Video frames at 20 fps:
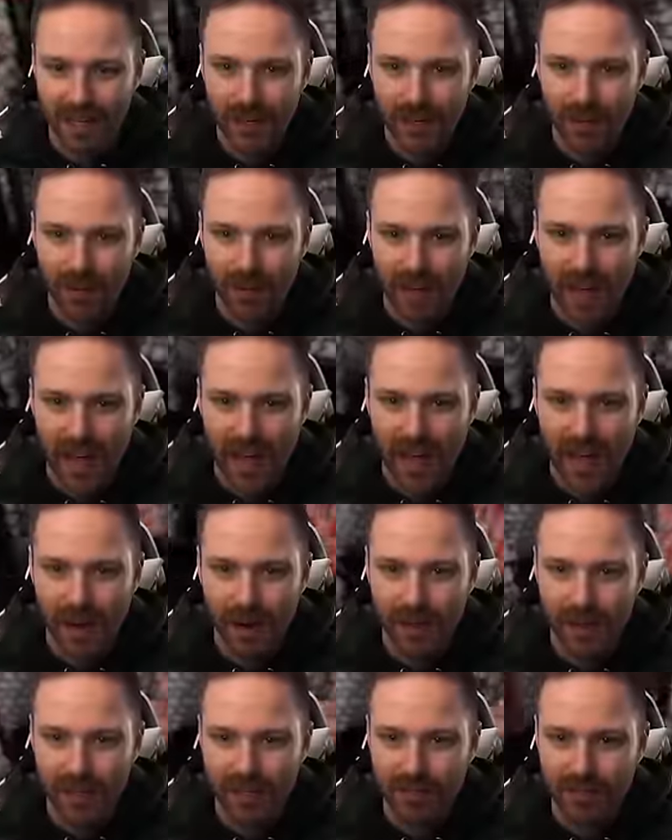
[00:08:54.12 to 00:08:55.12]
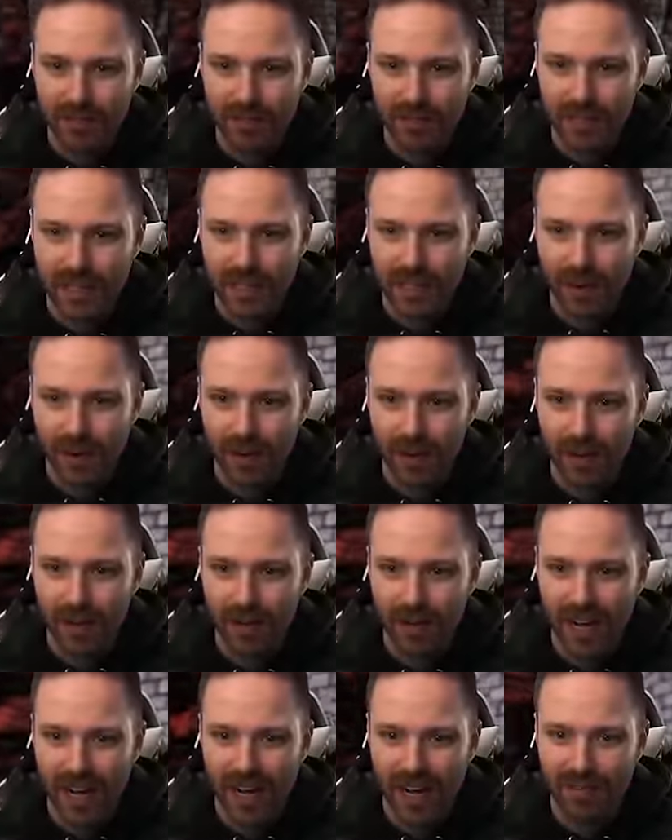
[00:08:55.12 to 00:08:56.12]
I would have known that. I would have, you know,
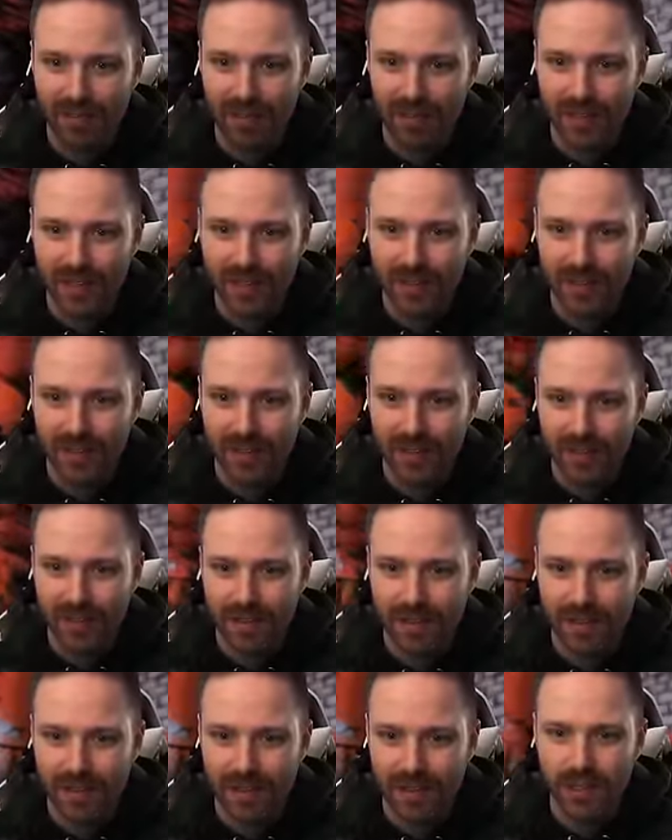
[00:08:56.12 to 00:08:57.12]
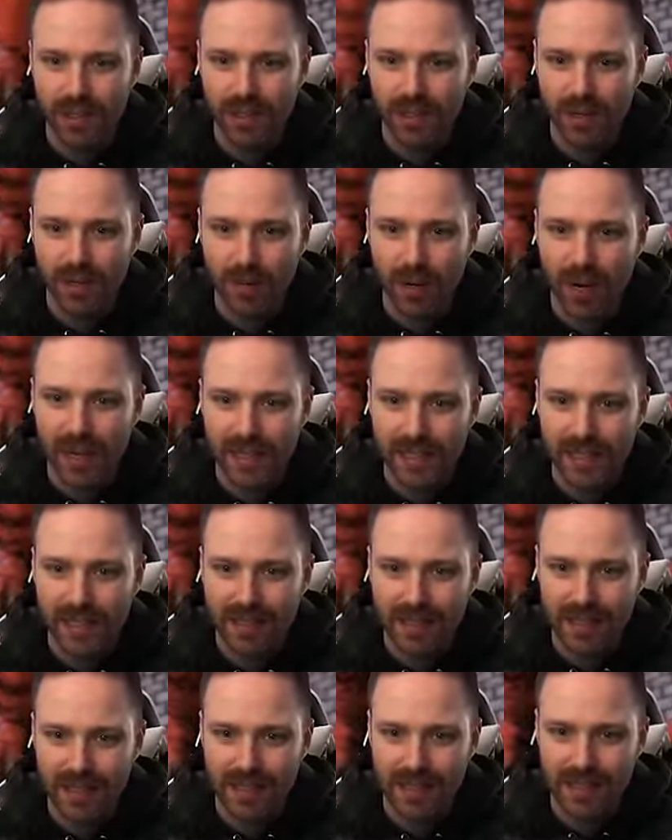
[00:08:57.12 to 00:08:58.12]
held off on... Oh, you can break
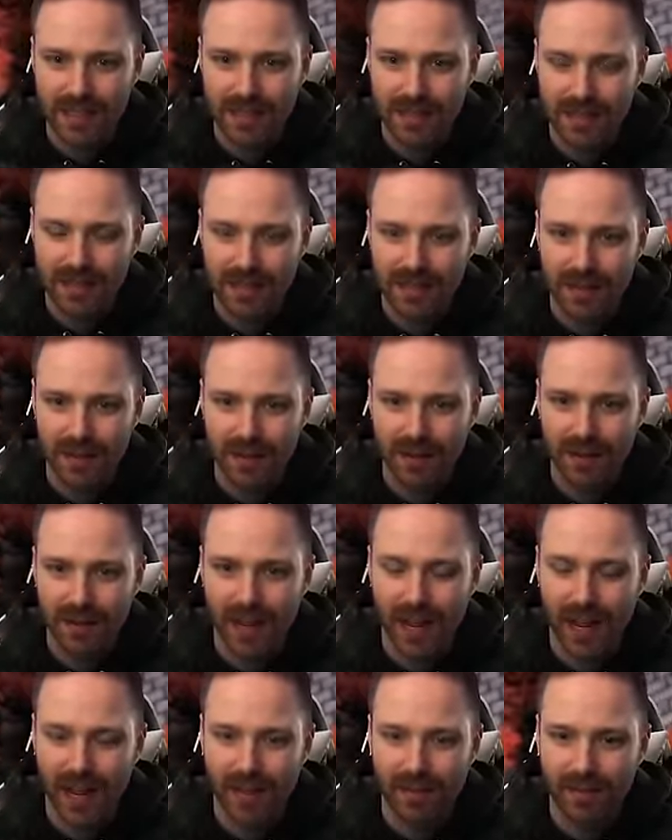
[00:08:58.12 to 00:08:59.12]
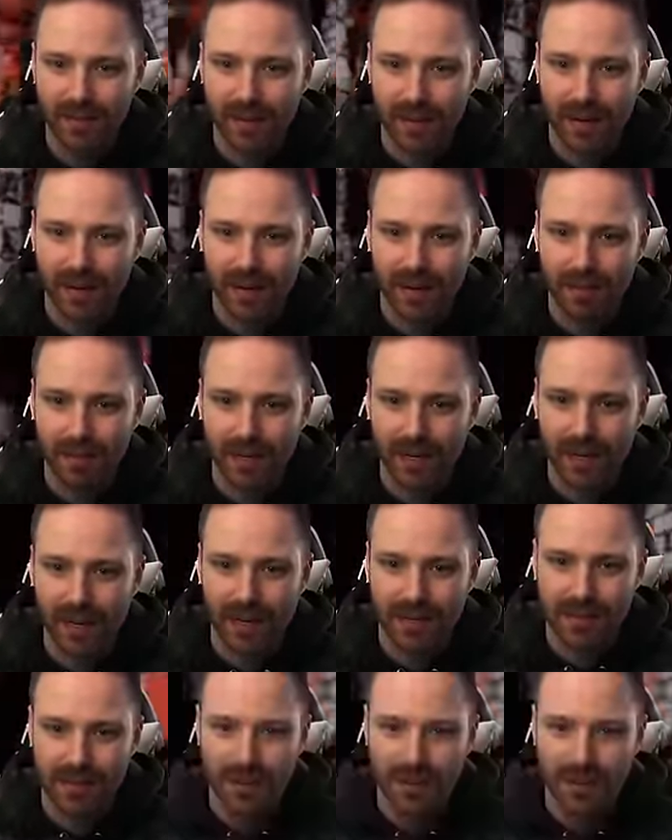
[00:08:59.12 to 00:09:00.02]
these things? Okay, that would have been